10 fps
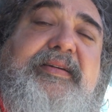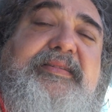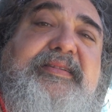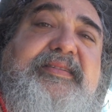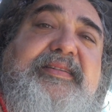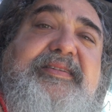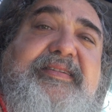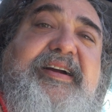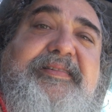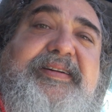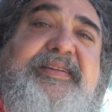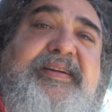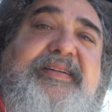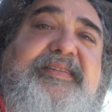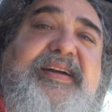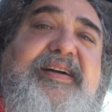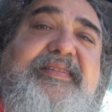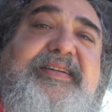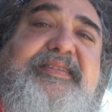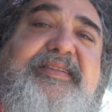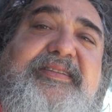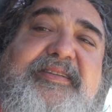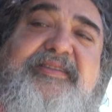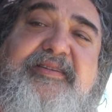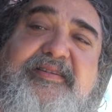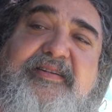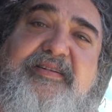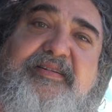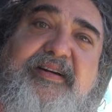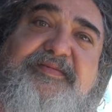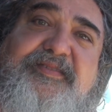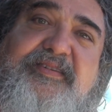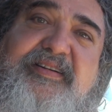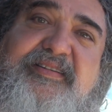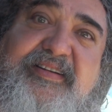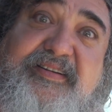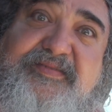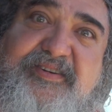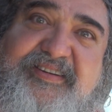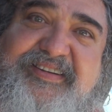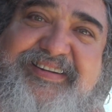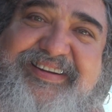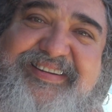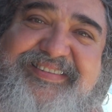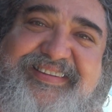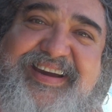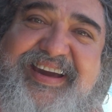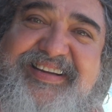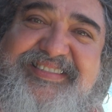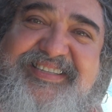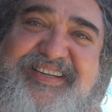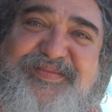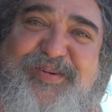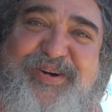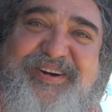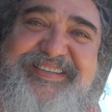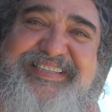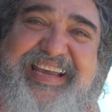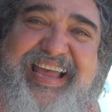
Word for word: it's just a little errand in town easy to do so I feel good that I voted yay Jessica Morse